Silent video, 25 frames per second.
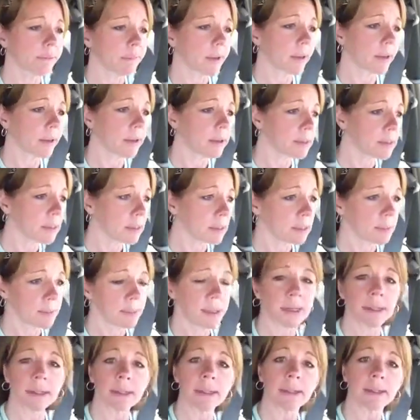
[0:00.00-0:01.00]
I guess that's
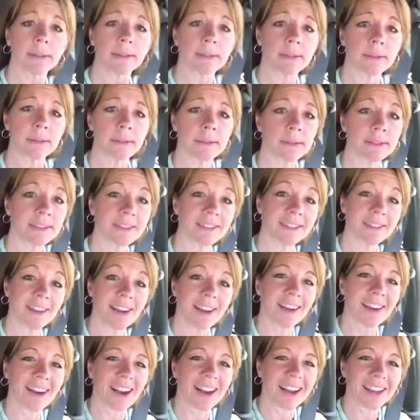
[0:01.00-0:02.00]
about it. All
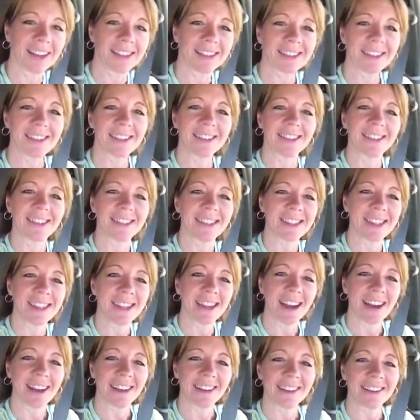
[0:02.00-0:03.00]
right, see
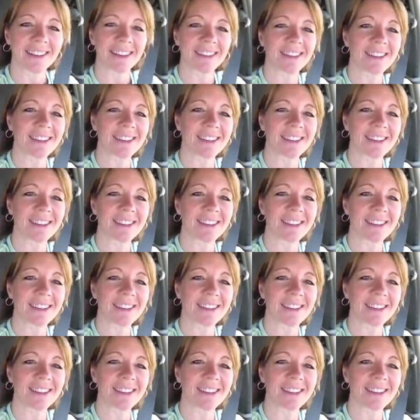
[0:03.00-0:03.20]
ya.